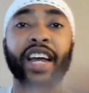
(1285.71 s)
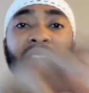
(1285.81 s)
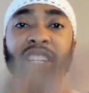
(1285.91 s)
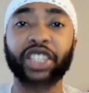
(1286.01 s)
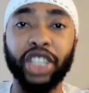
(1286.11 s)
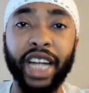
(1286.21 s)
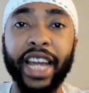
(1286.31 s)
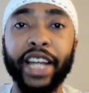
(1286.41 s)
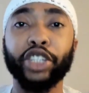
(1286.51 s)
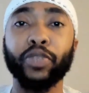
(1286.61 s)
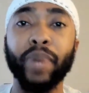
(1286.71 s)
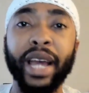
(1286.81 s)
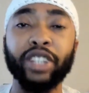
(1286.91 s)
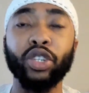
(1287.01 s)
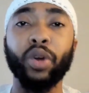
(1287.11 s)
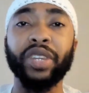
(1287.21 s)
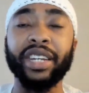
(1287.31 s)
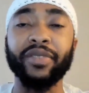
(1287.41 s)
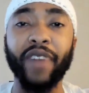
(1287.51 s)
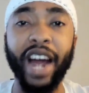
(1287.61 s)
they change based on the
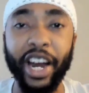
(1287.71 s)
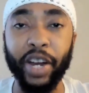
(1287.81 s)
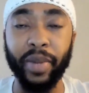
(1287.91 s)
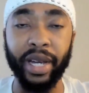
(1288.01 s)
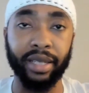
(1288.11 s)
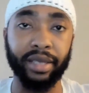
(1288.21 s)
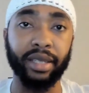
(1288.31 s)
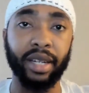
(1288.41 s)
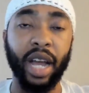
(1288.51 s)
environment.